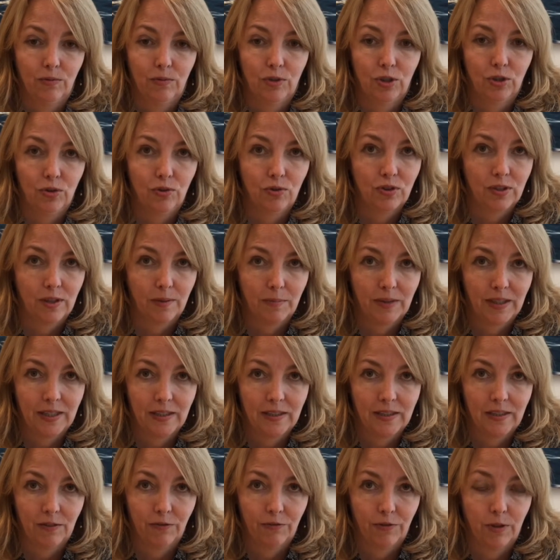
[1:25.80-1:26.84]
do something
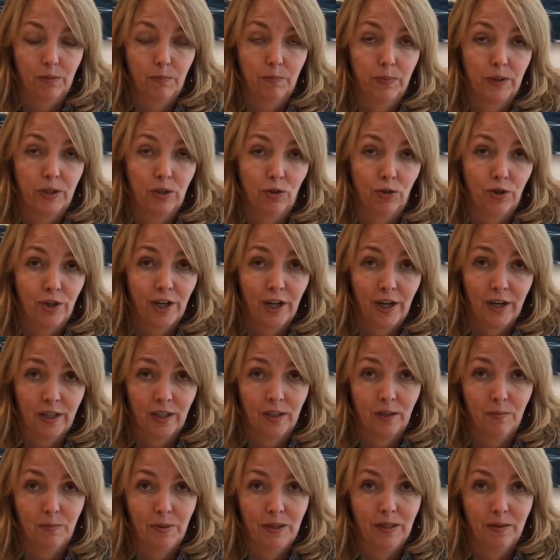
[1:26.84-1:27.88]
different, but you're not
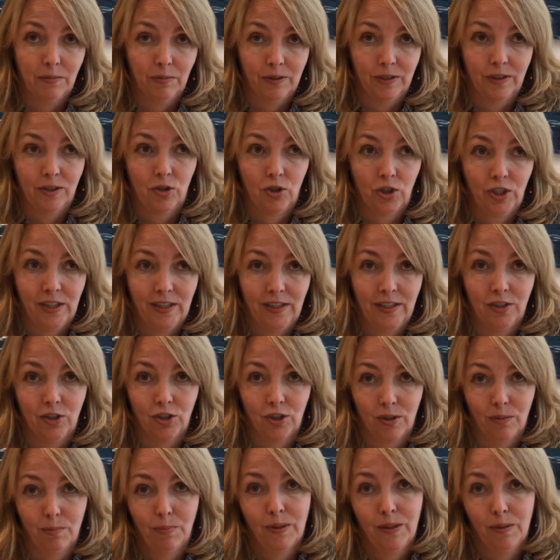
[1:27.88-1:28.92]
going to be able to change
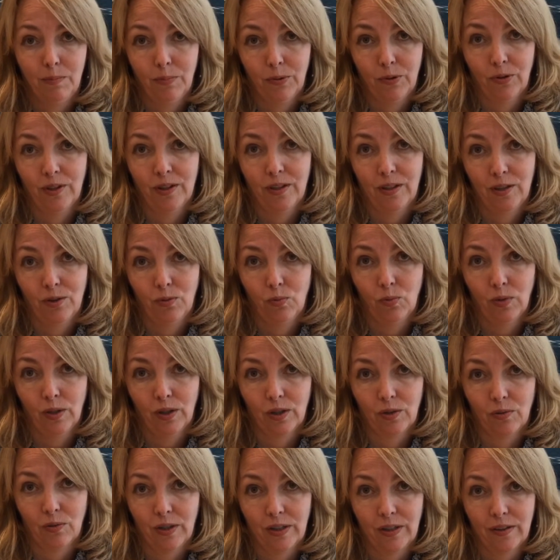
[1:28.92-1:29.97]
the people that you
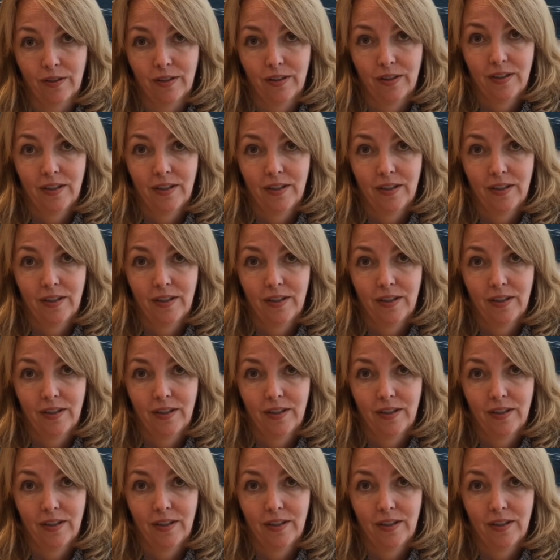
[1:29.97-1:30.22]
work with.